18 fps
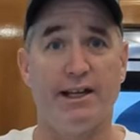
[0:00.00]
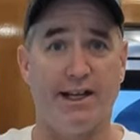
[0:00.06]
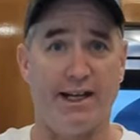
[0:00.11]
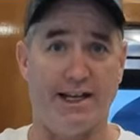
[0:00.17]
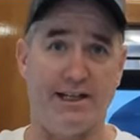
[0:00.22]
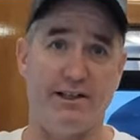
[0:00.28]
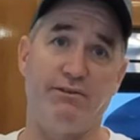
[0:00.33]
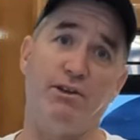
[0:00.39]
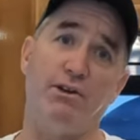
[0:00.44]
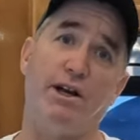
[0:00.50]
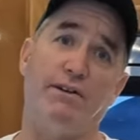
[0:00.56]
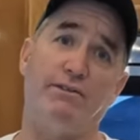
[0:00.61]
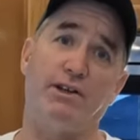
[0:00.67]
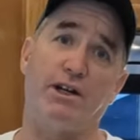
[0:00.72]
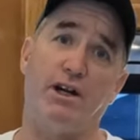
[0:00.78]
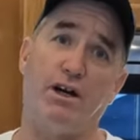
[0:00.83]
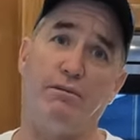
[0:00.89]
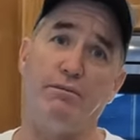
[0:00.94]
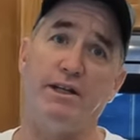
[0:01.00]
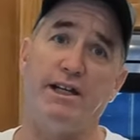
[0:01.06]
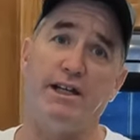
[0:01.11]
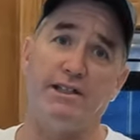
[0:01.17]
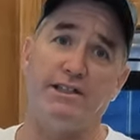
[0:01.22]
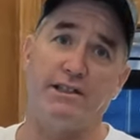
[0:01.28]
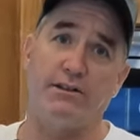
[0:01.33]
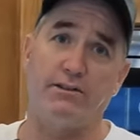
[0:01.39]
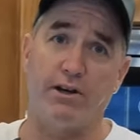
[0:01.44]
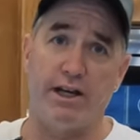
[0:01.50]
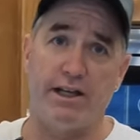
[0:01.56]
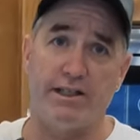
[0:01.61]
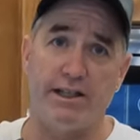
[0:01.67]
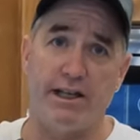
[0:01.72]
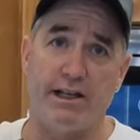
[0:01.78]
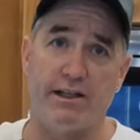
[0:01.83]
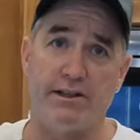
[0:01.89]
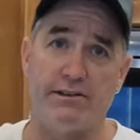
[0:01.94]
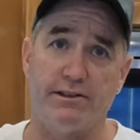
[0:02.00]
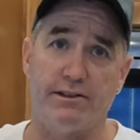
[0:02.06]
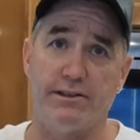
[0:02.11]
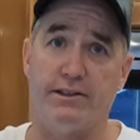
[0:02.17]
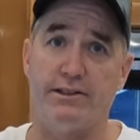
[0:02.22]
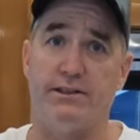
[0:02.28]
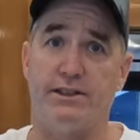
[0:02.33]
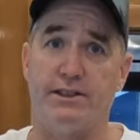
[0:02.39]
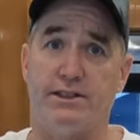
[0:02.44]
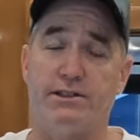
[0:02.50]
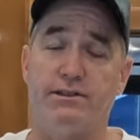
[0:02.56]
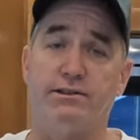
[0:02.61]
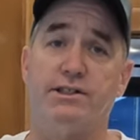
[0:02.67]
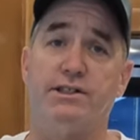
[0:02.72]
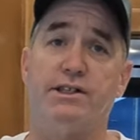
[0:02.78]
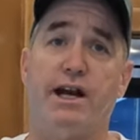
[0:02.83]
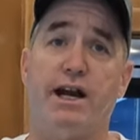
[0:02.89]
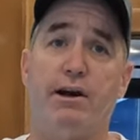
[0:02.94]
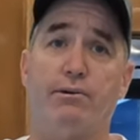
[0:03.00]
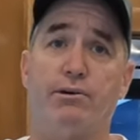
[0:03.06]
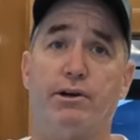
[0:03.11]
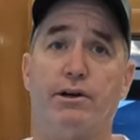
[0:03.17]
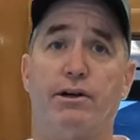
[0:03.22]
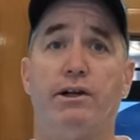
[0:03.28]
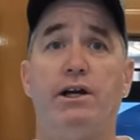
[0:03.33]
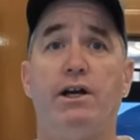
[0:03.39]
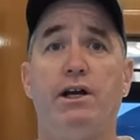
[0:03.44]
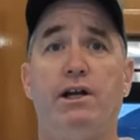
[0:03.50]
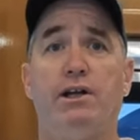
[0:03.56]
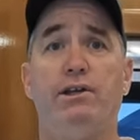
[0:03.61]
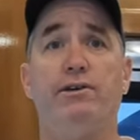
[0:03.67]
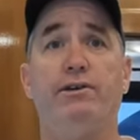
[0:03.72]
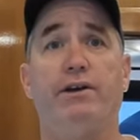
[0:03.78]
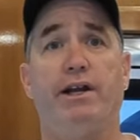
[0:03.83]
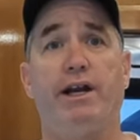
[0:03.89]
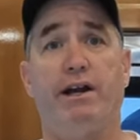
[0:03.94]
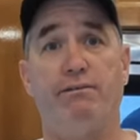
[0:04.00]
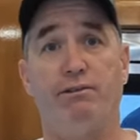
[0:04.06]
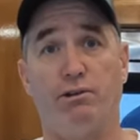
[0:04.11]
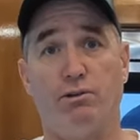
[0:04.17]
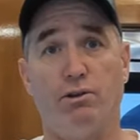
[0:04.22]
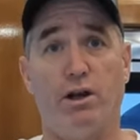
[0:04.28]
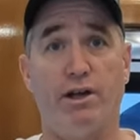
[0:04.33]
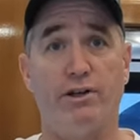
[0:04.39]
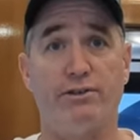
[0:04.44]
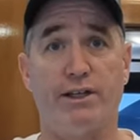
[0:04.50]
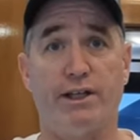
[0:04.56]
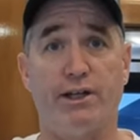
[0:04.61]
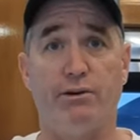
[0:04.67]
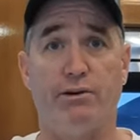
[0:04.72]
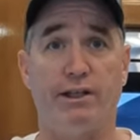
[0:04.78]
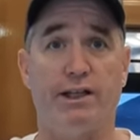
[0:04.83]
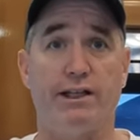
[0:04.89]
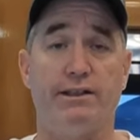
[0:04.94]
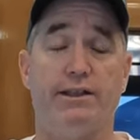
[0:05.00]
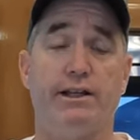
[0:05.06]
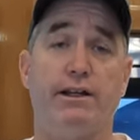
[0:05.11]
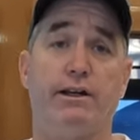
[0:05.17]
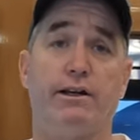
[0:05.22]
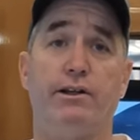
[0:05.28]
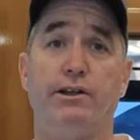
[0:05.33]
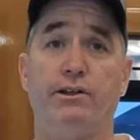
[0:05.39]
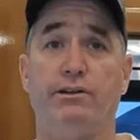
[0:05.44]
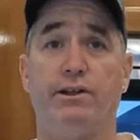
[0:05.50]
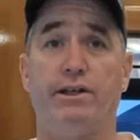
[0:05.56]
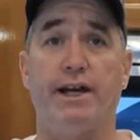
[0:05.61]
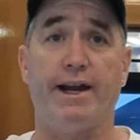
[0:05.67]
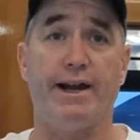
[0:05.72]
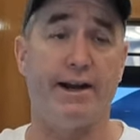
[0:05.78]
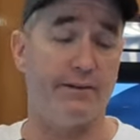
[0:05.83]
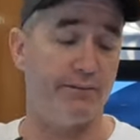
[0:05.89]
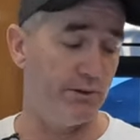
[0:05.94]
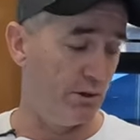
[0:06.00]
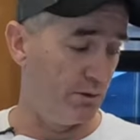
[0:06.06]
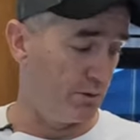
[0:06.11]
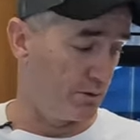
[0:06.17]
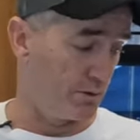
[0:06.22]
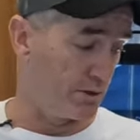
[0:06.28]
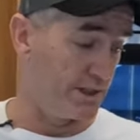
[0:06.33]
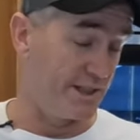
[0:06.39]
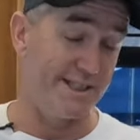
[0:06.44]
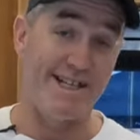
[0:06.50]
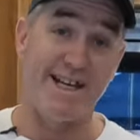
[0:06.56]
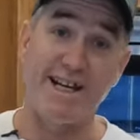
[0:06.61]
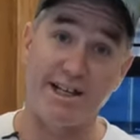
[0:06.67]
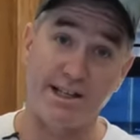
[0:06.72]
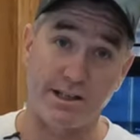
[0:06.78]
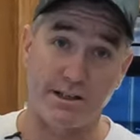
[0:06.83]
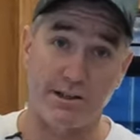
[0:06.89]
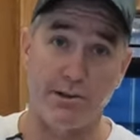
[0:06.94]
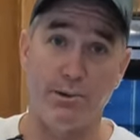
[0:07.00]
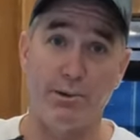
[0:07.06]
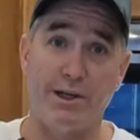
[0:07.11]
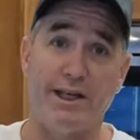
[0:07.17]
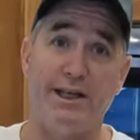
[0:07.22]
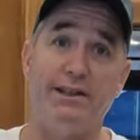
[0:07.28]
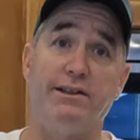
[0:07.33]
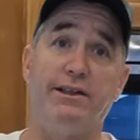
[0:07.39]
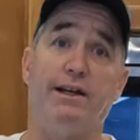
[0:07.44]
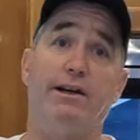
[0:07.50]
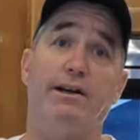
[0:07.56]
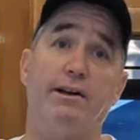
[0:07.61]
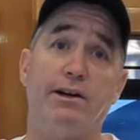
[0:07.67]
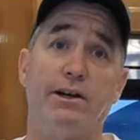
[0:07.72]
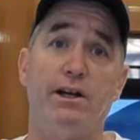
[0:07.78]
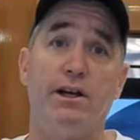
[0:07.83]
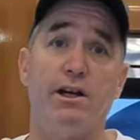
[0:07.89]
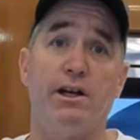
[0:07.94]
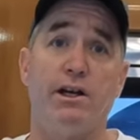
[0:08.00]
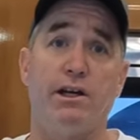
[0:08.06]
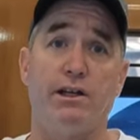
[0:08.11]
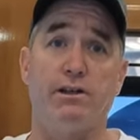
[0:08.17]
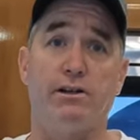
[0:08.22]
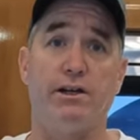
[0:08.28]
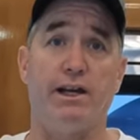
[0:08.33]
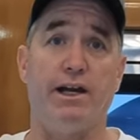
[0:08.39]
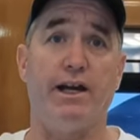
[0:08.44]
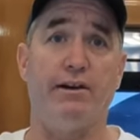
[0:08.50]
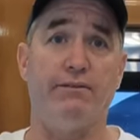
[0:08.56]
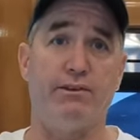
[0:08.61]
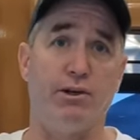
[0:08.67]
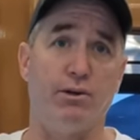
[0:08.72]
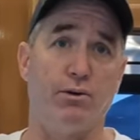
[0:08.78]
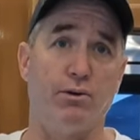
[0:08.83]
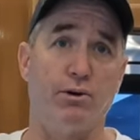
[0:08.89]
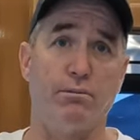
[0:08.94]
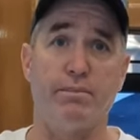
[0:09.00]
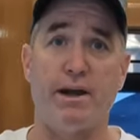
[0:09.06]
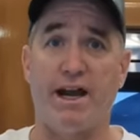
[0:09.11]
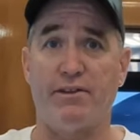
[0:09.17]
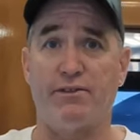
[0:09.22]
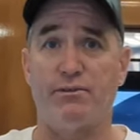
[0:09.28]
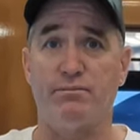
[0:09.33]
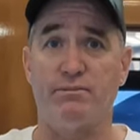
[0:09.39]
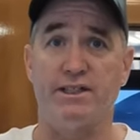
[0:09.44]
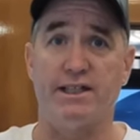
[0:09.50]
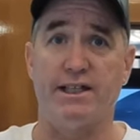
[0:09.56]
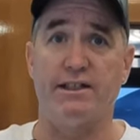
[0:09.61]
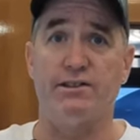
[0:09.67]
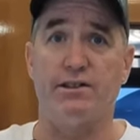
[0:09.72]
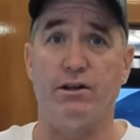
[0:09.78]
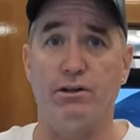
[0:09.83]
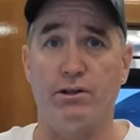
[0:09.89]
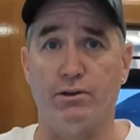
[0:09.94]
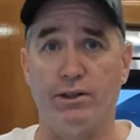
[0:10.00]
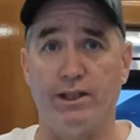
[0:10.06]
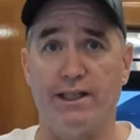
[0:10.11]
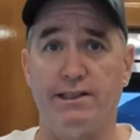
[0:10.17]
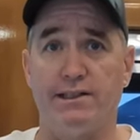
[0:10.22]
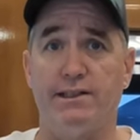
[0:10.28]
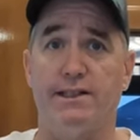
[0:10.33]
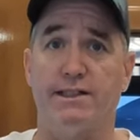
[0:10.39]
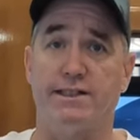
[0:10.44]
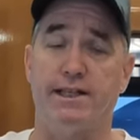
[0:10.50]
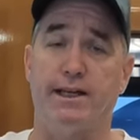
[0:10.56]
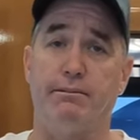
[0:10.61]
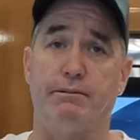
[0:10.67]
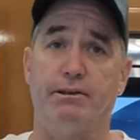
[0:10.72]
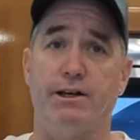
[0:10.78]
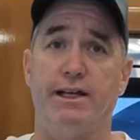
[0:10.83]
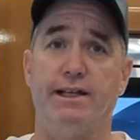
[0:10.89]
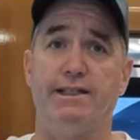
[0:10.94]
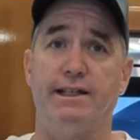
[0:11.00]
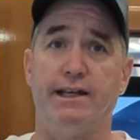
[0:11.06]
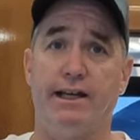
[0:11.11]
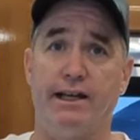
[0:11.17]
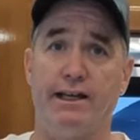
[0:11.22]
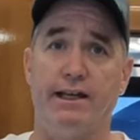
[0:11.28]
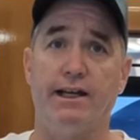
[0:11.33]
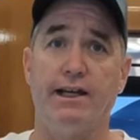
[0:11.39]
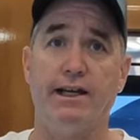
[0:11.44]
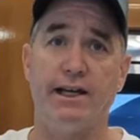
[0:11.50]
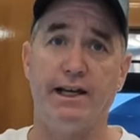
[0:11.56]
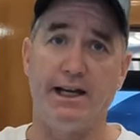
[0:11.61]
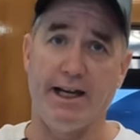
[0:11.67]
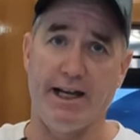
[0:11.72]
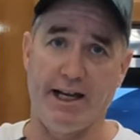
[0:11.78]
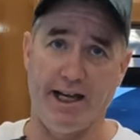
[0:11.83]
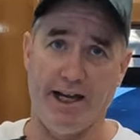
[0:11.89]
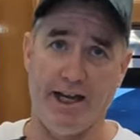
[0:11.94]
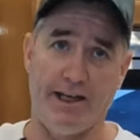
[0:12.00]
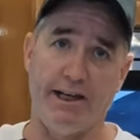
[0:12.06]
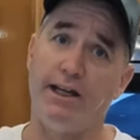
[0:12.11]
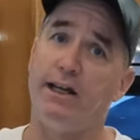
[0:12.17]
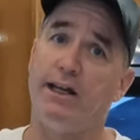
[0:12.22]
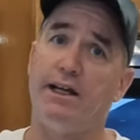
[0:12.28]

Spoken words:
And if you have a combination gray tank other than just your shower, you could have your laundry going in there, you could have your sink going in there, you could have your bathroom sinks all going into the same gray tank. And